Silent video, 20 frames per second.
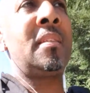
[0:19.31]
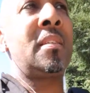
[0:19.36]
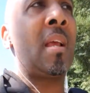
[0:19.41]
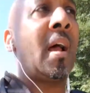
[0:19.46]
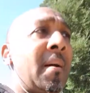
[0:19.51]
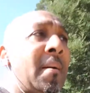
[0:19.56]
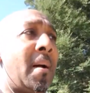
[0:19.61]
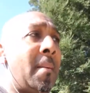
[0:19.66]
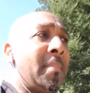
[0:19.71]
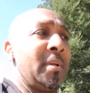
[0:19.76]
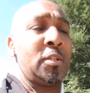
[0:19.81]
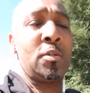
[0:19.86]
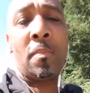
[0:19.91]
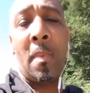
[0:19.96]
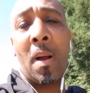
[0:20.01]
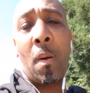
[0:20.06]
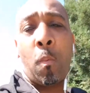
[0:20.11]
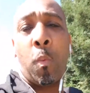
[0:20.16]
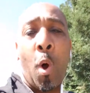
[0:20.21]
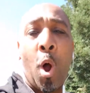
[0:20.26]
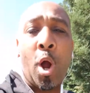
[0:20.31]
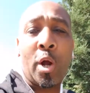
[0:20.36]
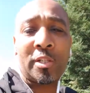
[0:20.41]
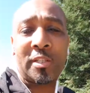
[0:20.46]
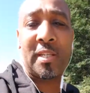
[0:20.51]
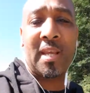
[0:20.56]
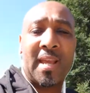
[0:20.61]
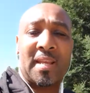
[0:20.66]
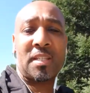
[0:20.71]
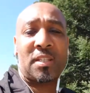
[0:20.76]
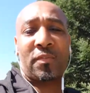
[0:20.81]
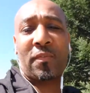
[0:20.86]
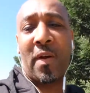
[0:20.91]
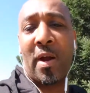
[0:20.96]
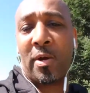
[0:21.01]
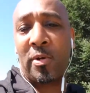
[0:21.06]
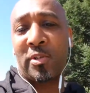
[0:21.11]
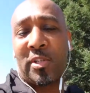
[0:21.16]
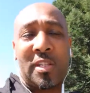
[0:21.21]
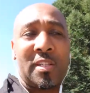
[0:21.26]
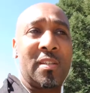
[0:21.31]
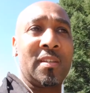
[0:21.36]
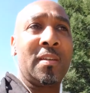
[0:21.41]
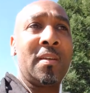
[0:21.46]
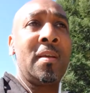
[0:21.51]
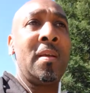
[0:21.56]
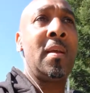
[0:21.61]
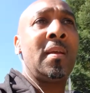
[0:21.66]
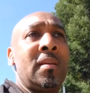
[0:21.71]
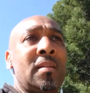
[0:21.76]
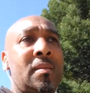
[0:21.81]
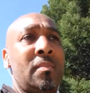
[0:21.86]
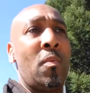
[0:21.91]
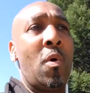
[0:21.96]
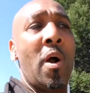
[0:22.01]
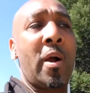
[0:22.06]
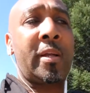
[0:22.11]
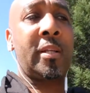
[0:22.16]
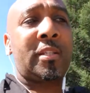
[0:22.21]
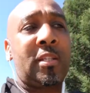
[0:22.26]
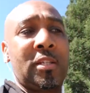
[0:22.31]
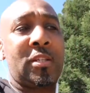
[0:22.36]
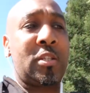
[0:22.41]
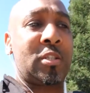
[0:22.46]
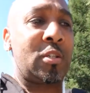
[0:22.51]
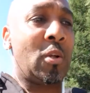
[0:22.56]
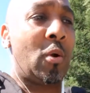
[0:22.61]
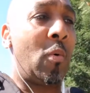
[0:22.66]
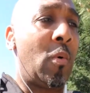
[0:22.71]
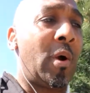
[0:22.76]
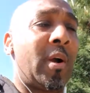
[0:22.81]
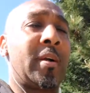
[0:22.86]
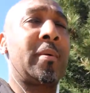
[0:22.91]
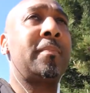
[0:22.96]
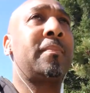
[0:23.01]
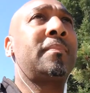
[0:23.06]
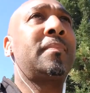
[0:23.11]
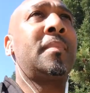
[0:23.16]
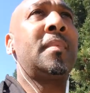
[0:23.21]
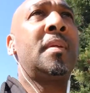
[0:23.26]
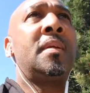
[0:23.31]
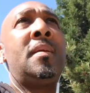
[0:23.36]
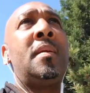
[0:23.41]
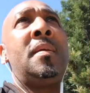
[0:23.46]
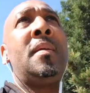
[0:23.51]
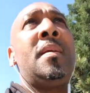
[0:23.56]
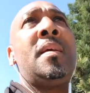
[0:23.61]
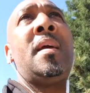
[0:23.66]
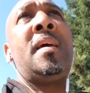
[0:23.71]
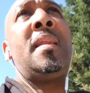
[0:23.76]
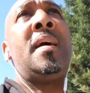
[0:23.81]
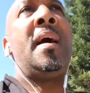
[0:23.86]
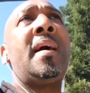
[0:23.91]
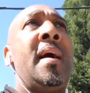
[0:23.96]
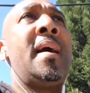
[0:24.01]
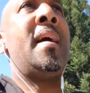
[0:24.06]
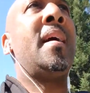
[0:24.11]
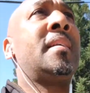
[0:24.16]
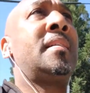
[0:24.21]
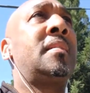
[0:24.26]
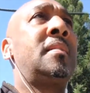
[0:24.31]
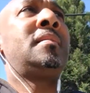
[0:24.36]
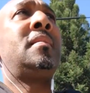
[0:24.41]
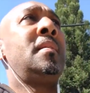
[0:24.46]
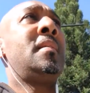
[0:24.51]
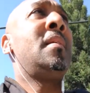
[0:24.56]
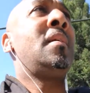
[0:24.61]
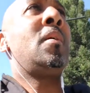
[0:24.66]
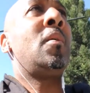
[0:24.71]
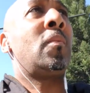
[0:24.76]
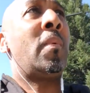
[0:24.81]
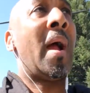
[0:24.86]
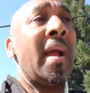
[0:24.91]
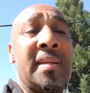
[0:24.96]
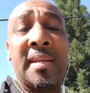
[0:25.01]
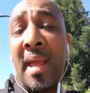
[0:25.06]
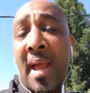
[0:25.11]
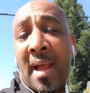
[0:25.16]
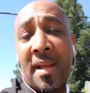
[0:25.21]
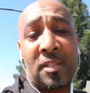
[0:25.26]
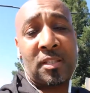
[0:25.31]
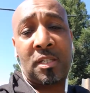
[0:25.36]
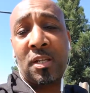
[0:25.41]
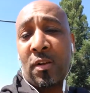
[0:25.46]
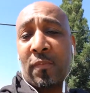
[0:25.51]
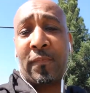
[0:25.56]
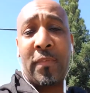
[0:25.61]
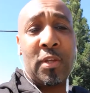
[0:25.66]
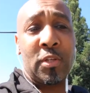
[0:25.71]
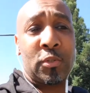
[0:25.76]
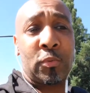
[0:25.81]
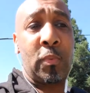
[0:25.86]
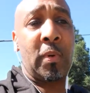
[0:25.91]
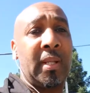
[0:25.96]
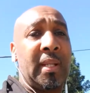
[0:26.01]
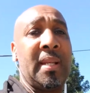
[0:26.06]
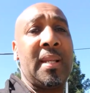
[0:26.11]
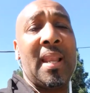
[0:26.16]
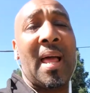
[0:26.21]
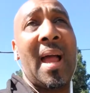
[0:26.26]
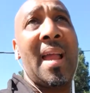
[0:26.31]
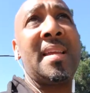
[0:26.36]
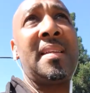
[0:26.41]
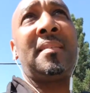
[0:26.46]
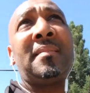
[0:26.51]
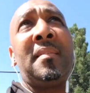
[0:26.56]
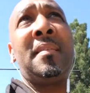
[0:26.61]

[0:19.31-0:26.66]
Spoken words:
So I'm gonna do my walk test first. So I'm walking to the store, and right now it still feels really light.